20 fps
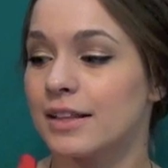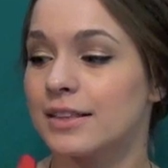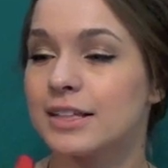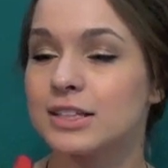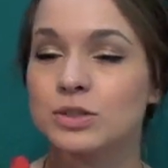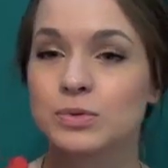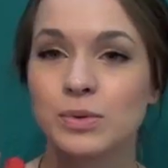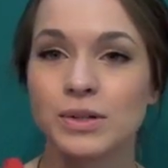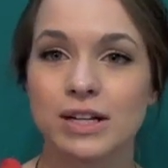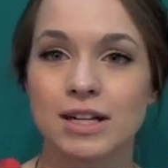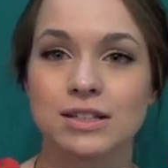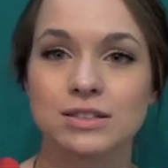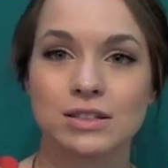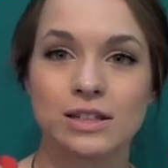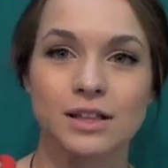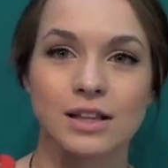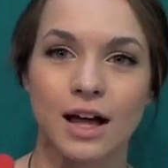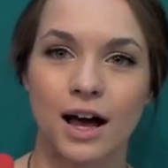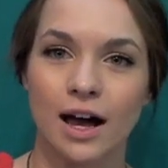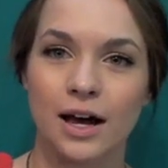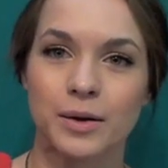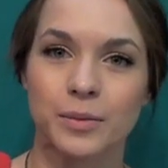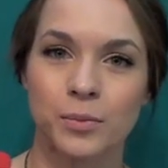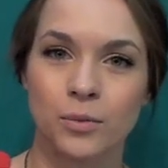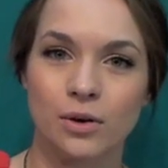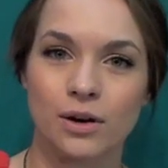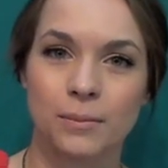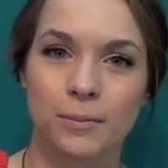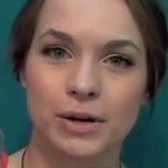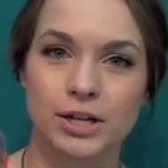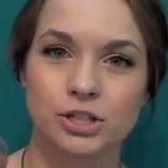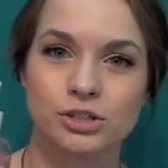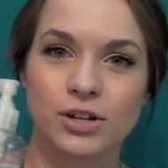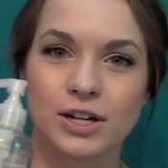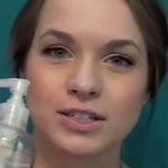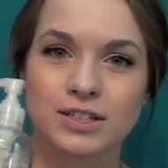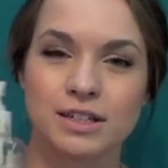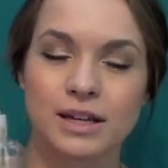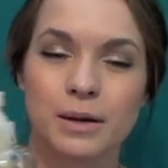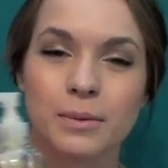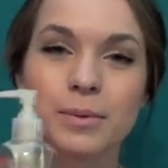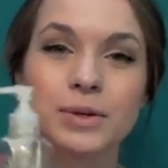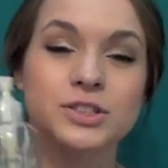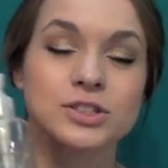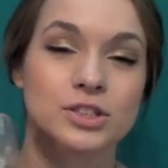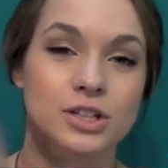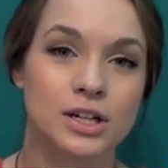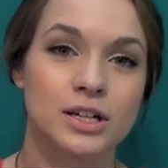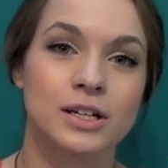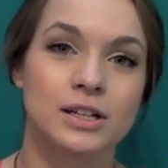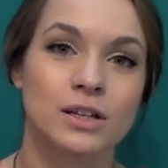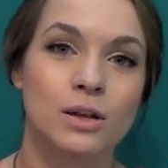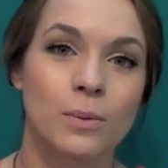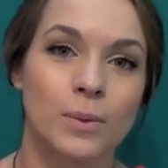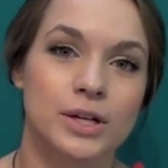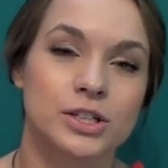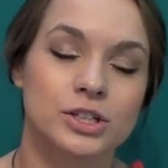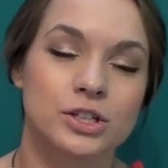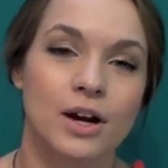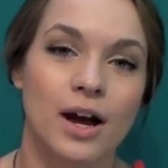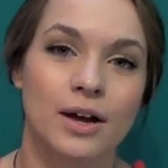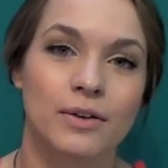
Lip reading: This one is a lot more moisturizing. It was good in the winter.